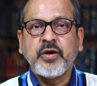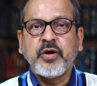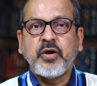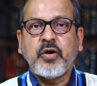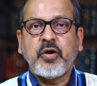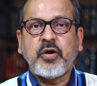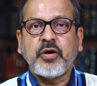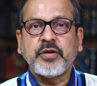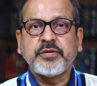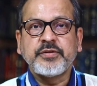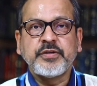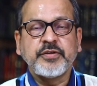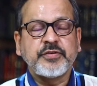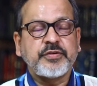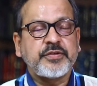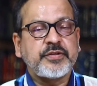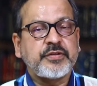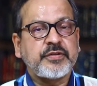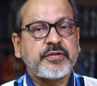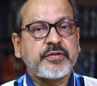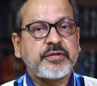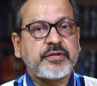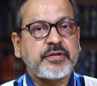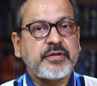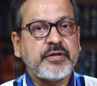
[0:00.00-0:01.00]
or this
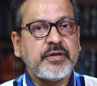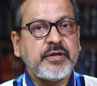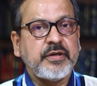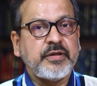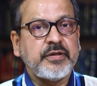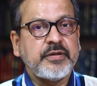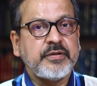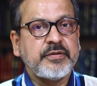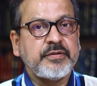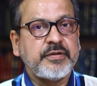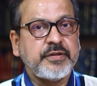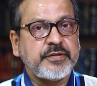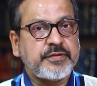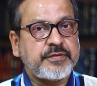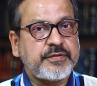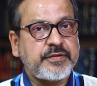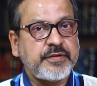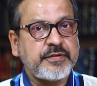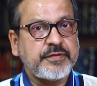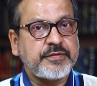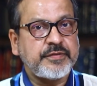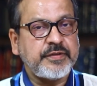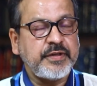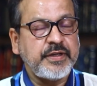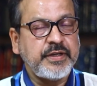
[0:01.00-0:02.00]

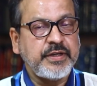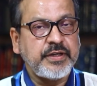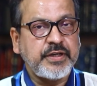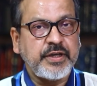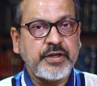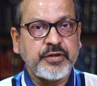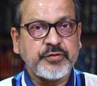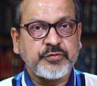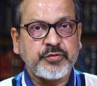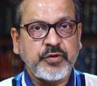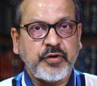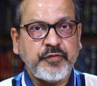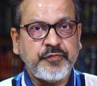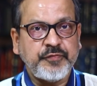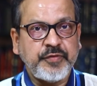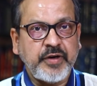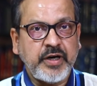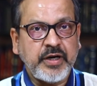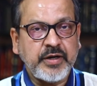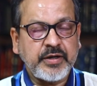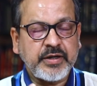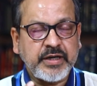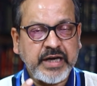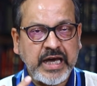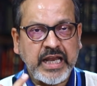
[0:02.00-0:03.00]
is in case of
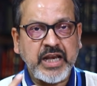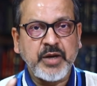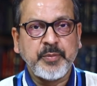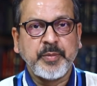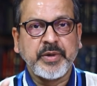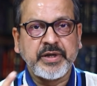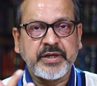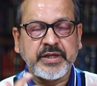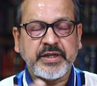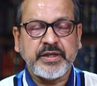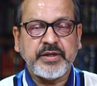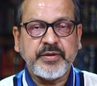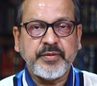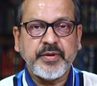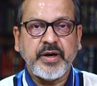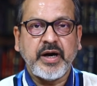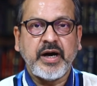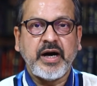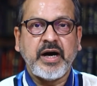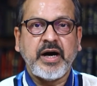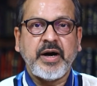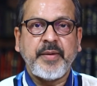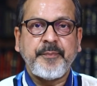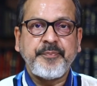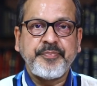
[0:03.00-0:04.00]
calamity,
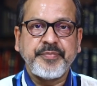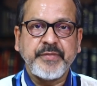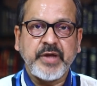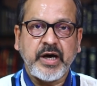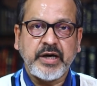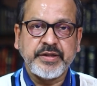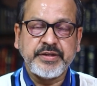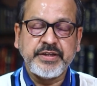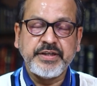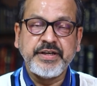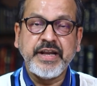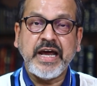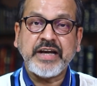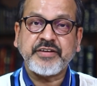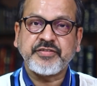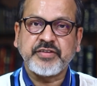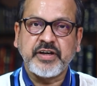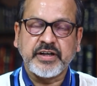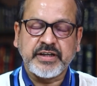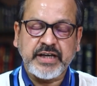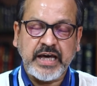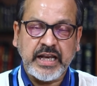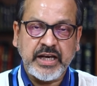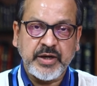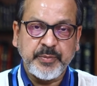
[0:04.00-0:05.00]
the
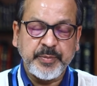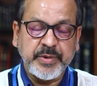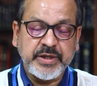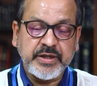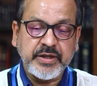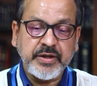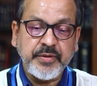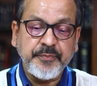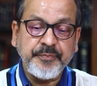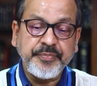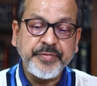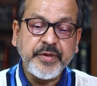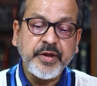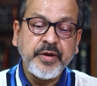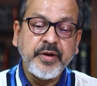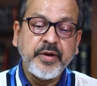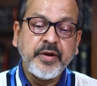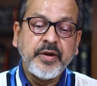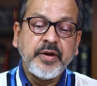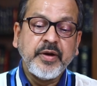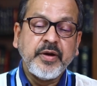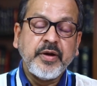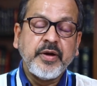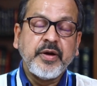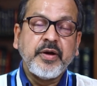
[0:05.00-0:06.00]
national calamity.
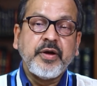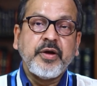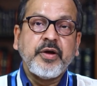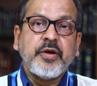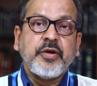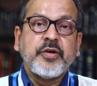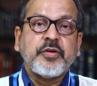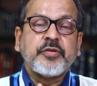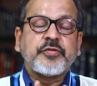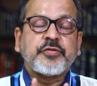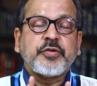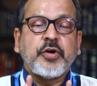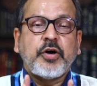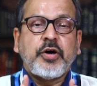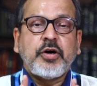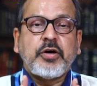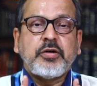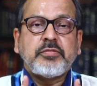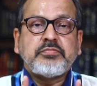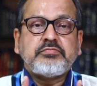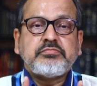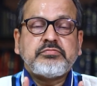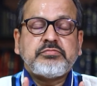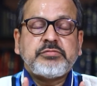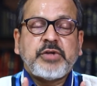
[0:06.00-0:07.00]

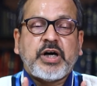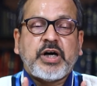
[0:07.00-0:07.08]
So,